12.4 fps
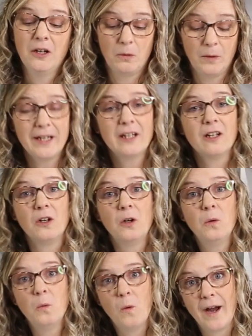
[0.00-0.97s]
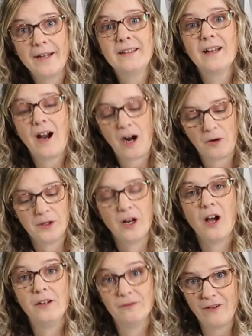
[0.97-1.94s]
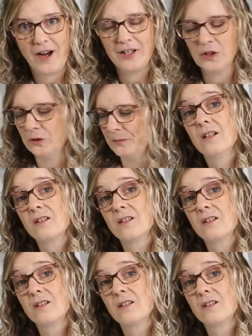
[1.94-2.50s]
regular white iron-on vinyl.